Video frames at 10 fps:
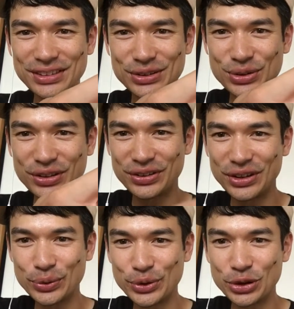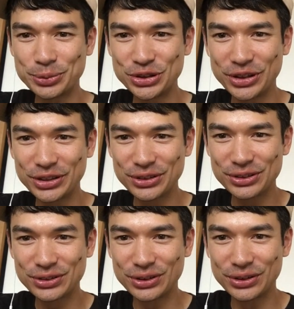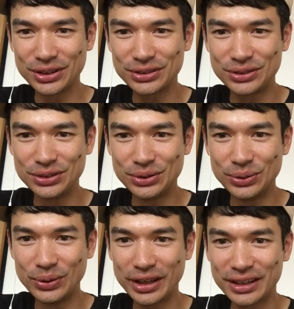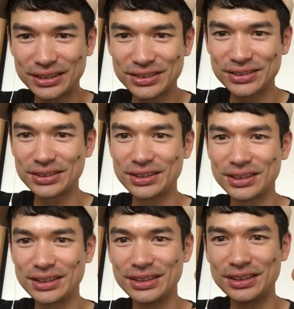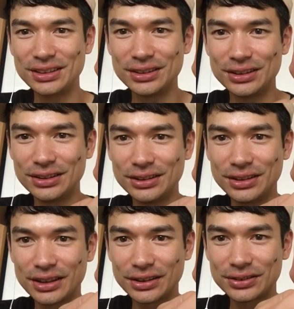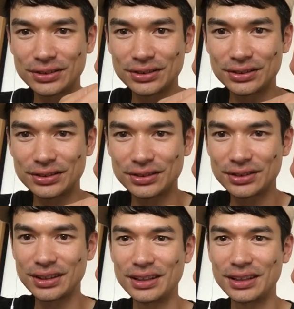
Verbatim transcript: the truss there will go up to 100, so let's do that. Yes.